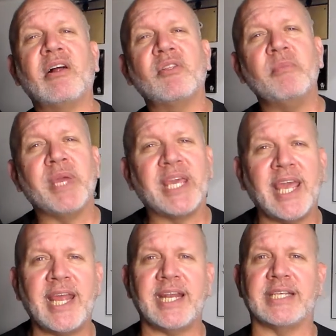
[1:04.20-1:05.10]
all the
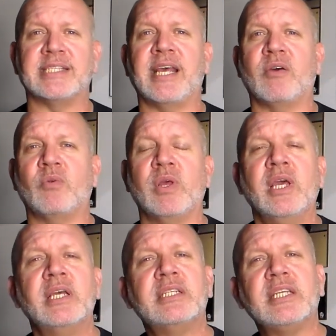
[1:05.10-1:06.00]
mechanics down,
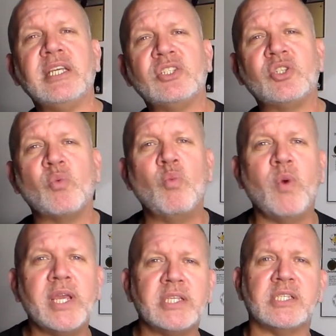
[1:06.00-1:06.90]
to get your
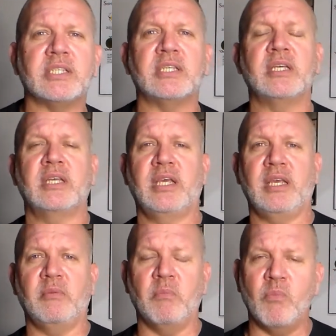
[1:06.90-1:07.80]
waist
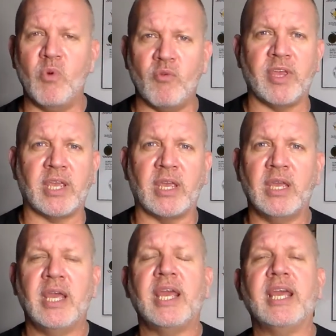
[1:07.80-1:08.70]
moving
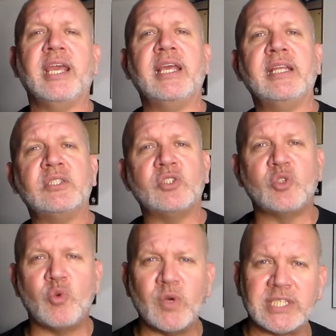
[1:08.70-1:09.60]
and
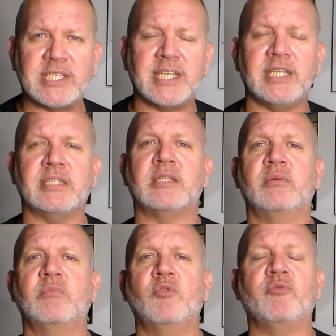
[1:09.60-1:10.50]
twisting into
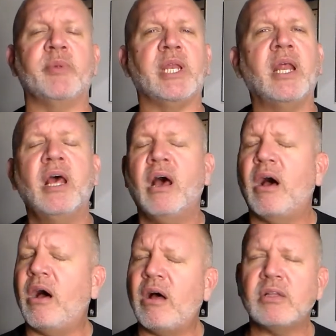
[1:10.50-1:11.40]
the movement.
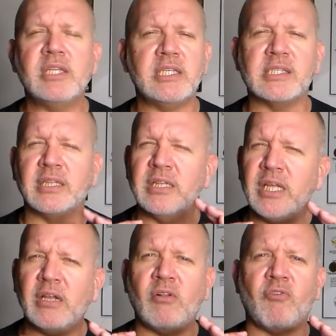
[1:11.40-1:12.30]
All these
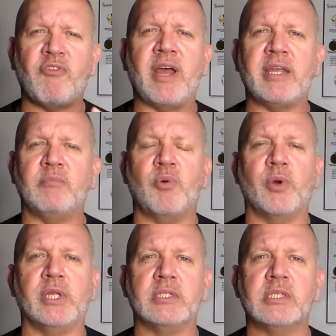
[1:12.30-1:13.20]
little fine
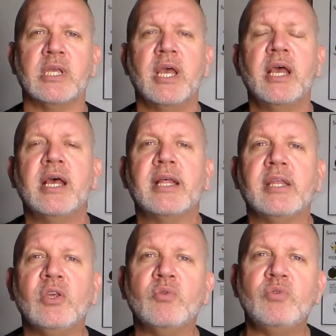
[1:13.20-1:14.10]
points,
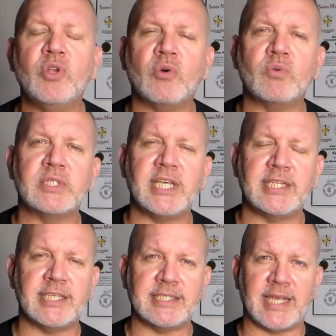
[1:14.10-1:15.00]
you don't
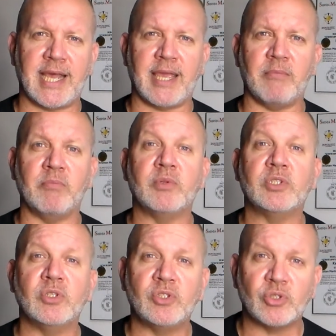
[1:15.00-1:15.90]
take the time
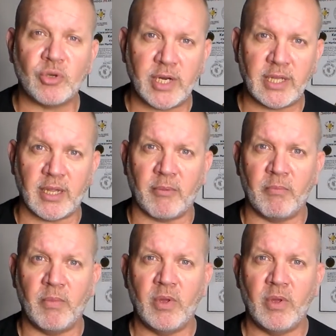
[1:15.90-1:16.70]
to train them.